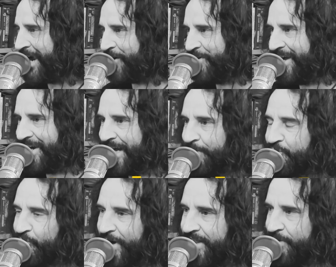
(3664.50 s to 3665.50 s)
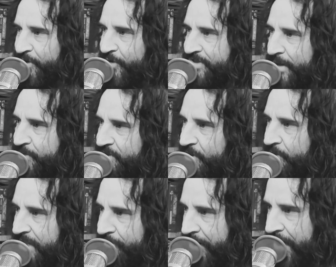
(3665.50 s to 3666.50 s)
hacker dot com directly below this episode,
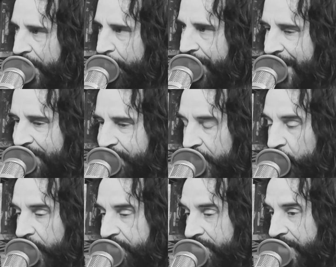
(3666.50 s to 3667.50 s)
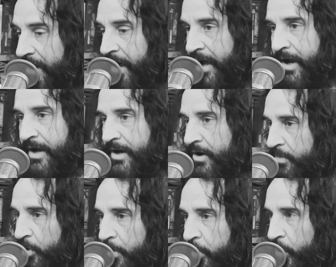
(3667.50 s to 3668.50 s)
leave a comment, ask a question, or
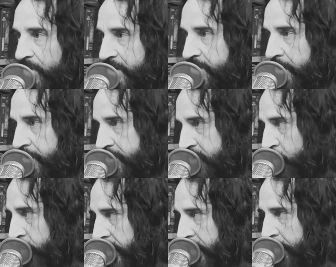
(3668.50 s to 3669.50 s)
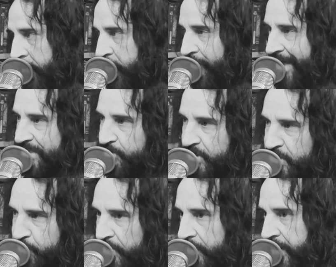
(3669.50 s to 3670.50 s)
more importantly, share your story. Maybe you've had some
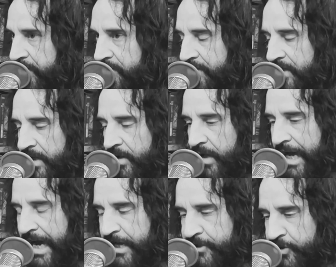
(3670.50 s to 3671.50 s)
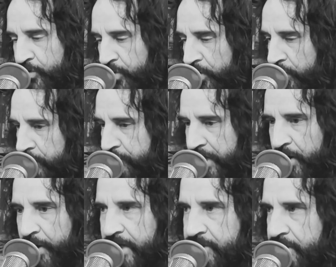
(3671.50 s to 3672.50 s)
experience as your
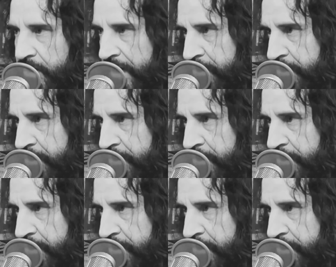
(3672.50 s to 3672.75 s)
generation,